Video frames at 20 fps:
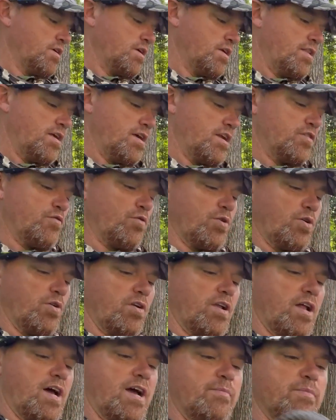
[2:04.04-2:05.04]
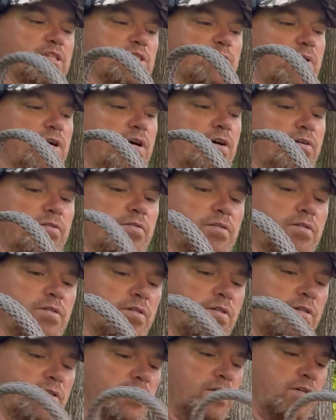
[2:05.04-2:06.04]
that is for your lineman's belt.
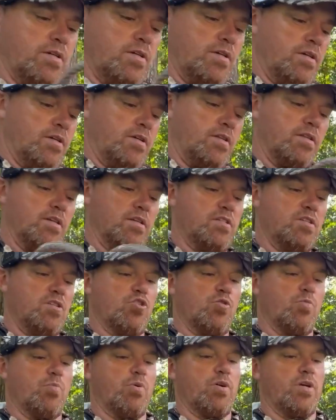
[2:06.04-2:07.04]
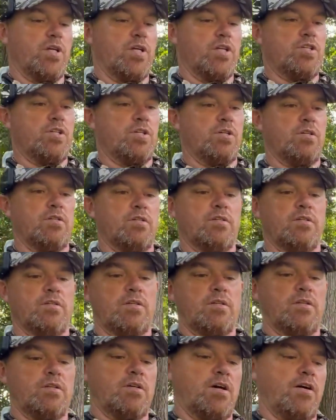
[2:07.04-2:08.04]
This is your bridge.
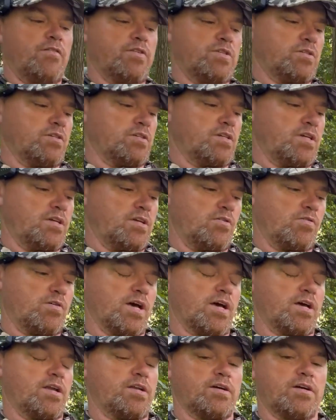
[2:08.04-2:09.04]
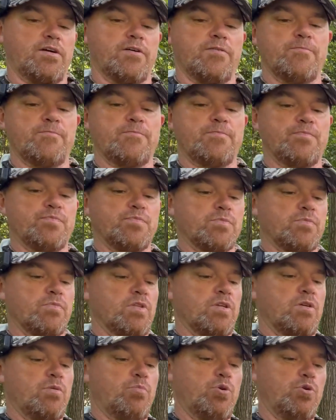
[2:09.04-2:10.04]
Obviously you got
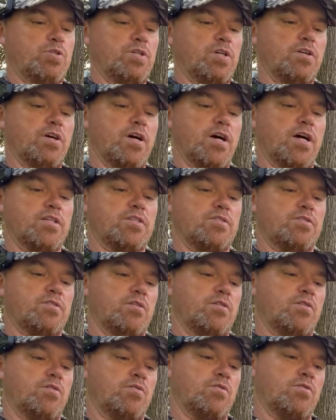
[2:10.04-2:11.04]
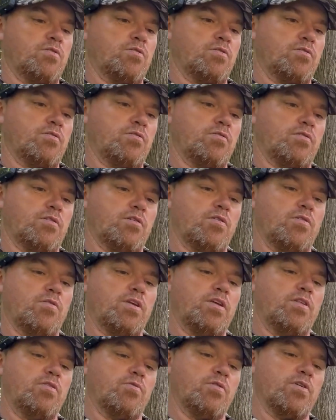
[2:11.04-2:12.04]
prusik knots on
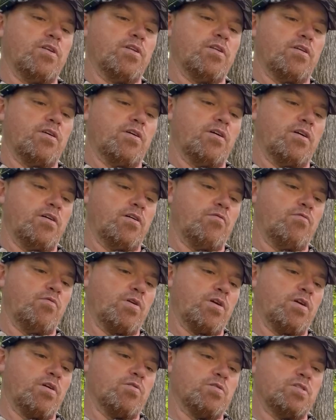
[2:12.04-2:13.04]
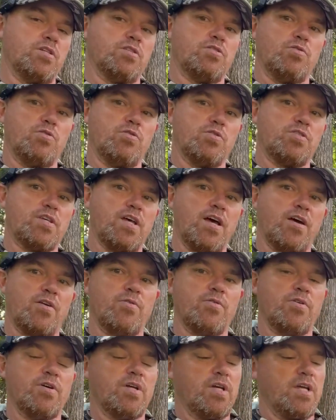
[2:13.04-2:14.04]
either end of where it goes into your
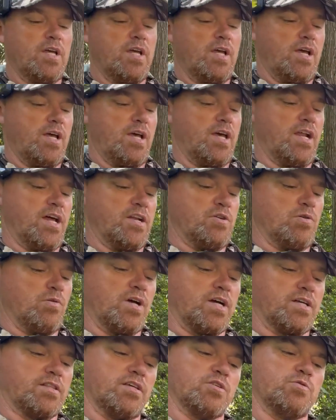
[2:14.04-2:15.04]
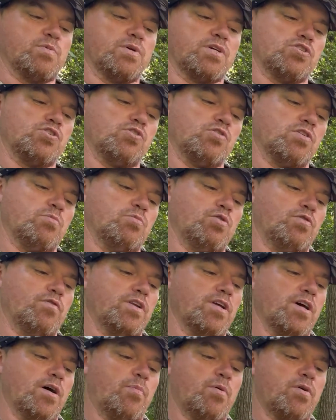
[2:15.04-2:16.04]
saddle, and I do like this because you can move
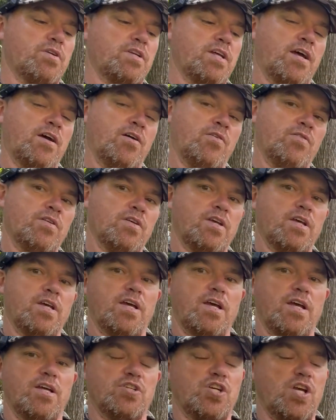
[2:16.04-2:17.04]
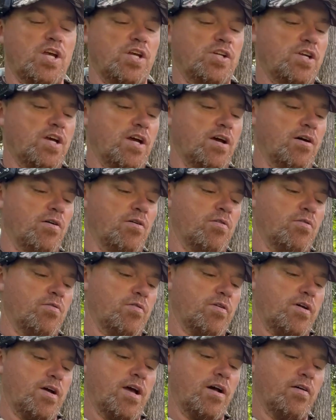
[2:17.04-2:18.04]
it up or down and change how
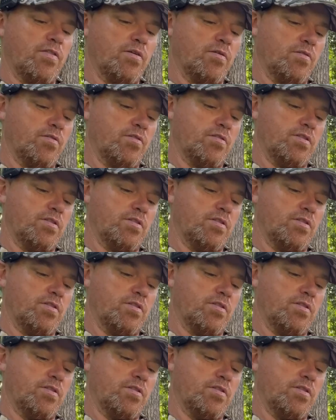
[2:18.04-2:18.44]
the